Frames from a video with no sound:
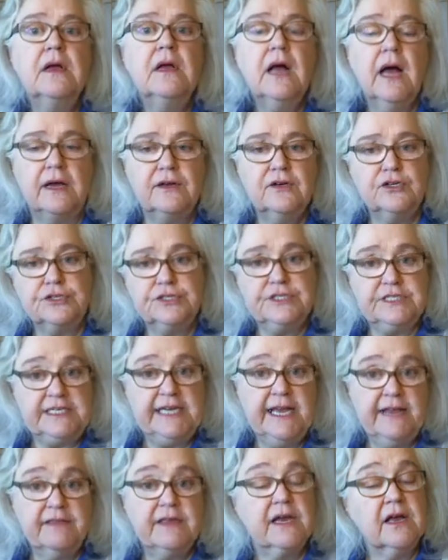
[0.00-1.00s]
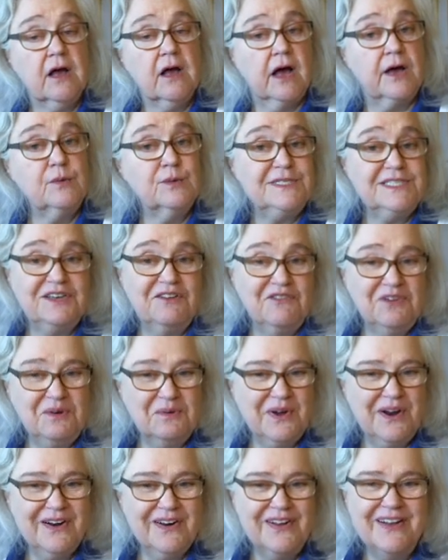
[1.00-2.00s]
understand that God was
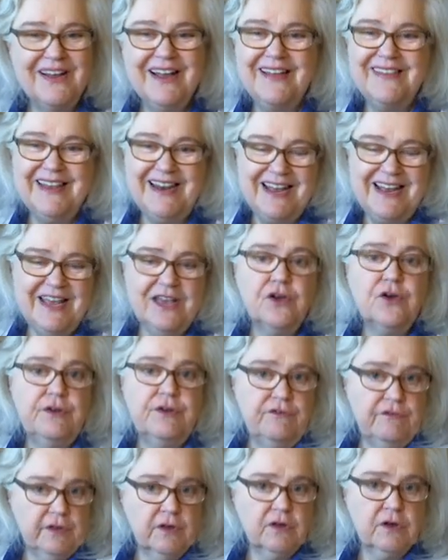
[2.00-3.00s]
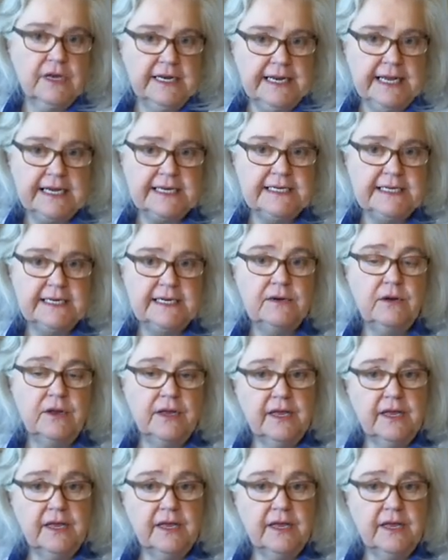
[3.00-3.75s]
everywhere and that he could feel connected